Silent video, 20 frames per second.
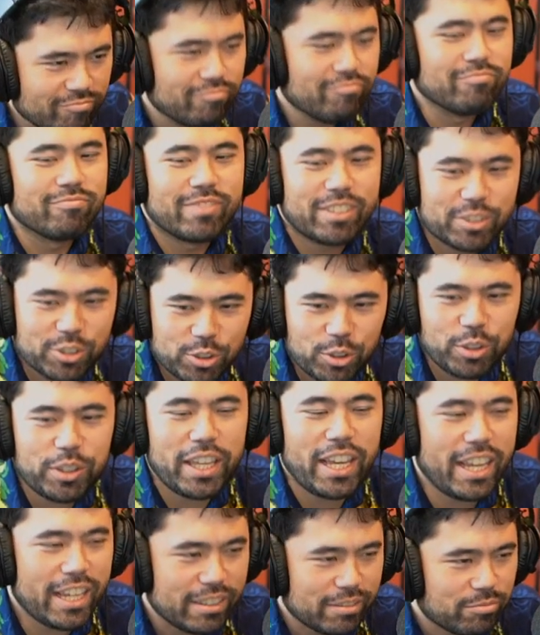Mm, let's go
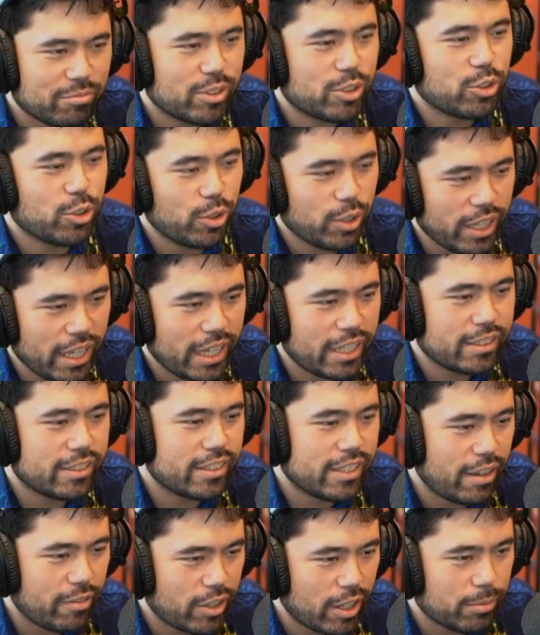again. Let's go again.
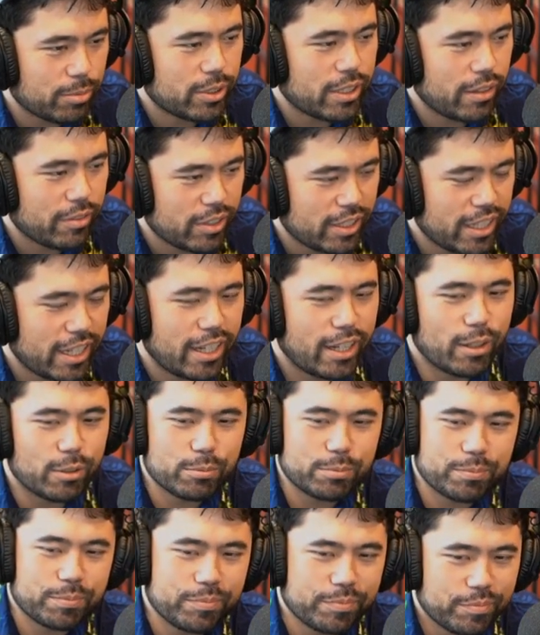7 up, 7 down.
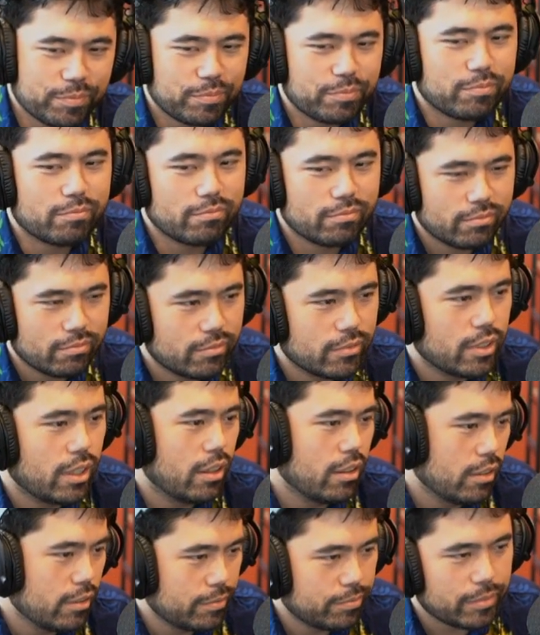
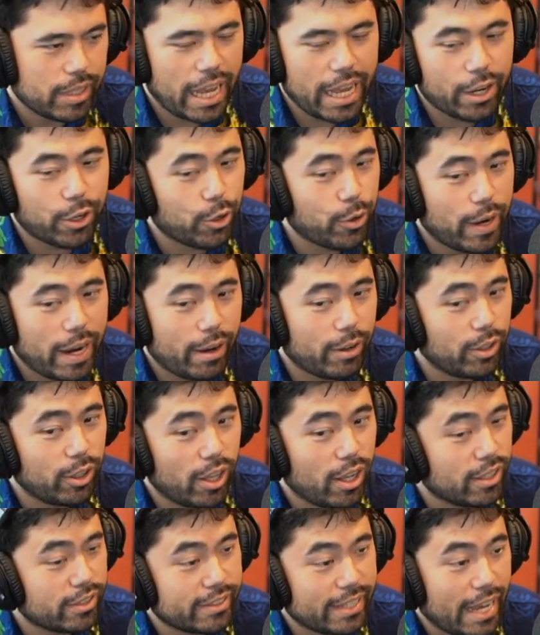I don't know how he
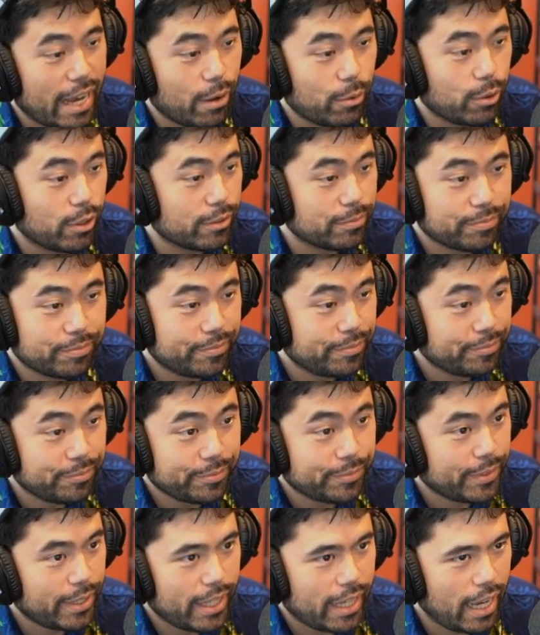lost that one.
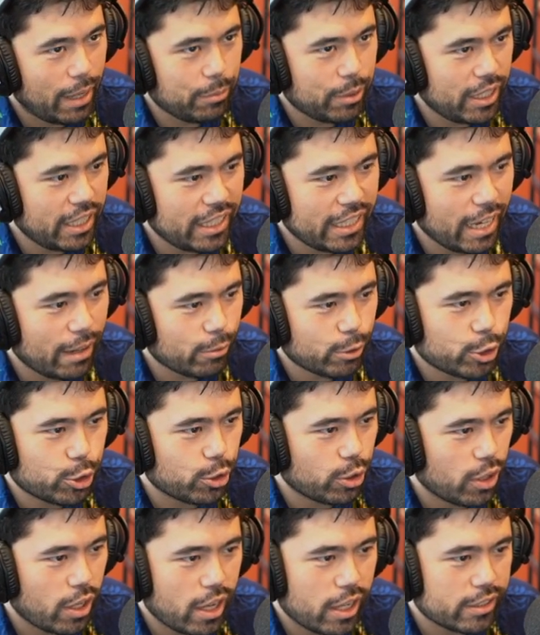I mean, he never should
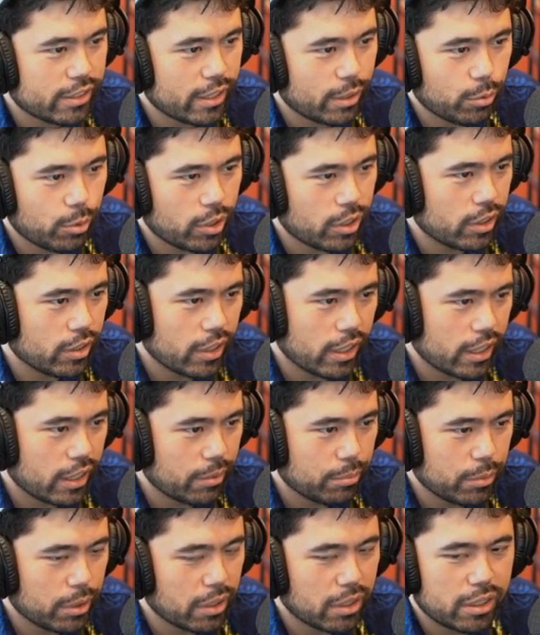have lost that one in like
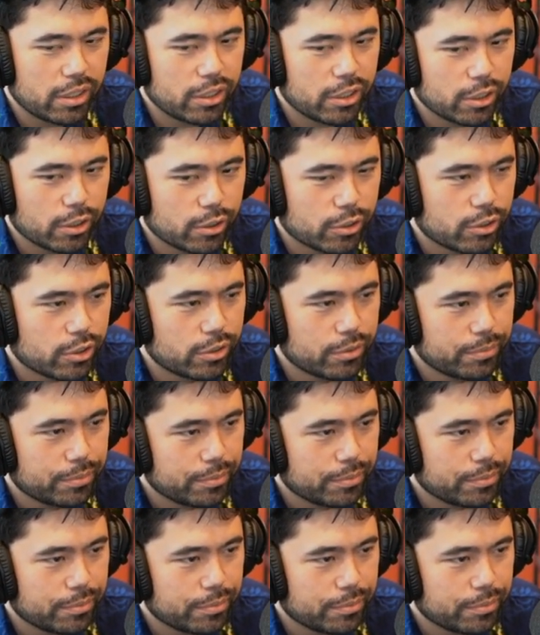a million years.